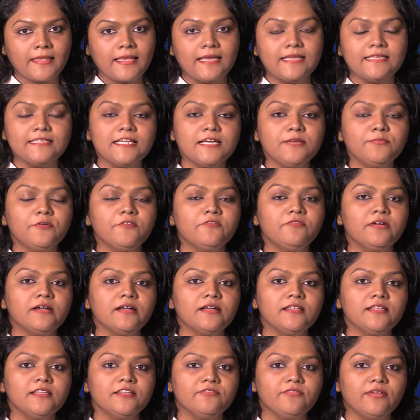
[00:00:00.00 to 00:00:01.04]
A type of
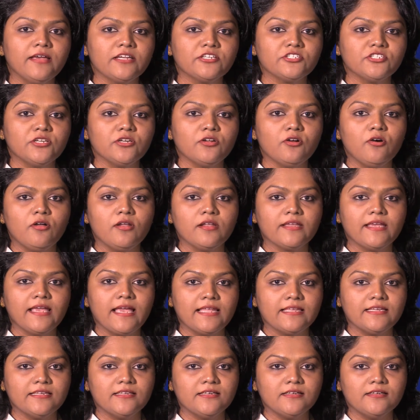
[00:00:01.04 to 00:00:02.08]
fungal infection called
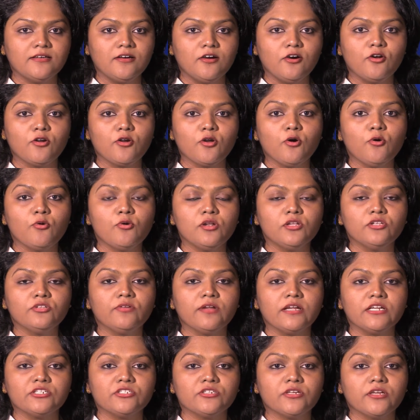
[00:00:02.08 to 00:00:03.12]
candida or oral
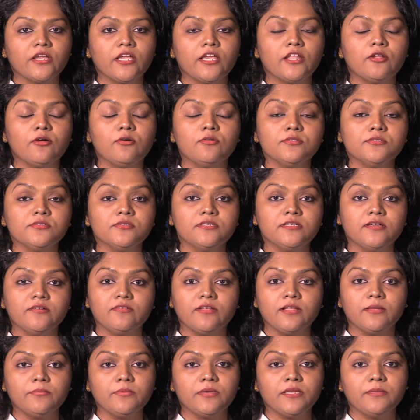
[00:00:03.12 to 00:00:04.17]
thrush can also
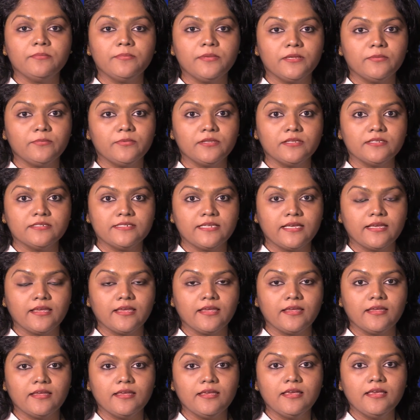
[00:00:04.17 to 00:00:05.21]
develop in people
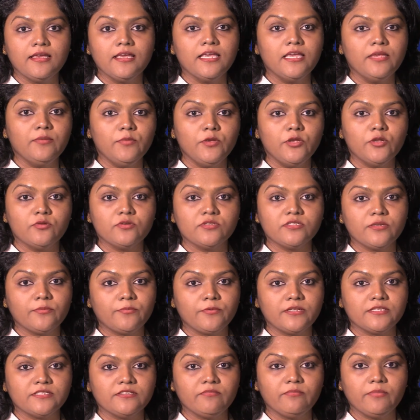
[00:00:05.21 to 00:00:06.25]
taking
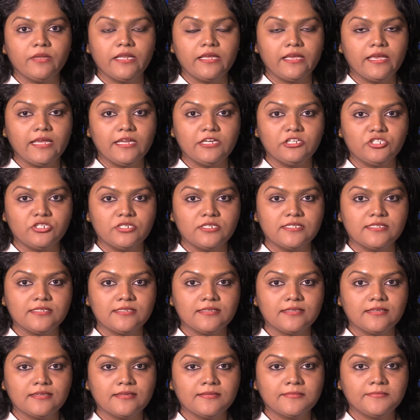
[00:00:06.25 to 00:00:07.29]
immunosuppressive medications.
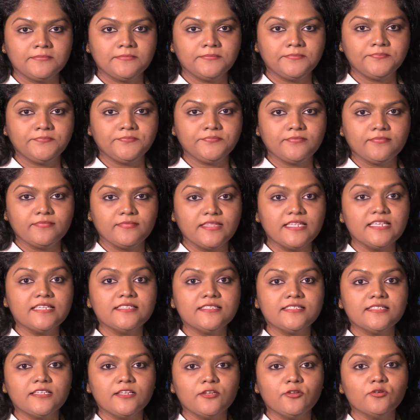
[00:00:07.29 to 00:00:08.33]

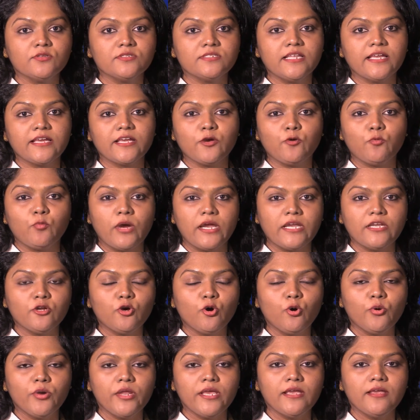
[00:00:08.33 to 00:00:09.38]
This looks like a white
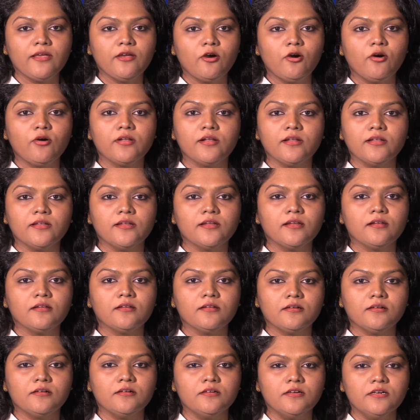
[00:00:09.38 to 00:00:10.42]
coating or a little
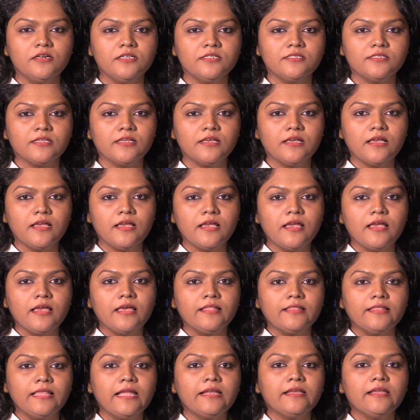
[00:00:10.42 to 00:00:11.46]
curds
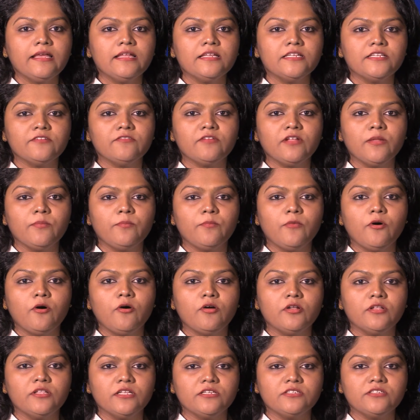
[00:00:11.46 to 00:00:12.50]
that can develop
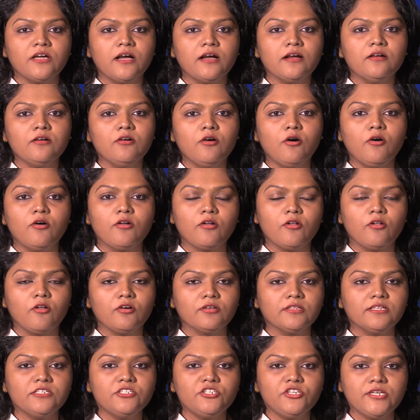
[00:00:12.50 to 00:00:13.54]
on the tongue or along
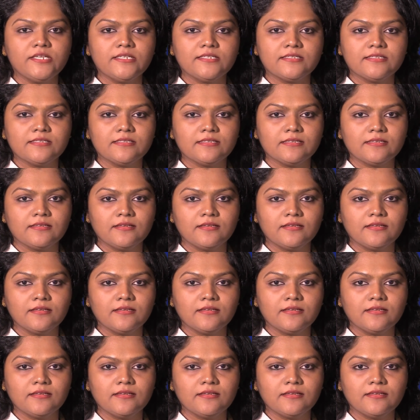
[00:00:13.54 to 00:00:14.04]
the cheeks.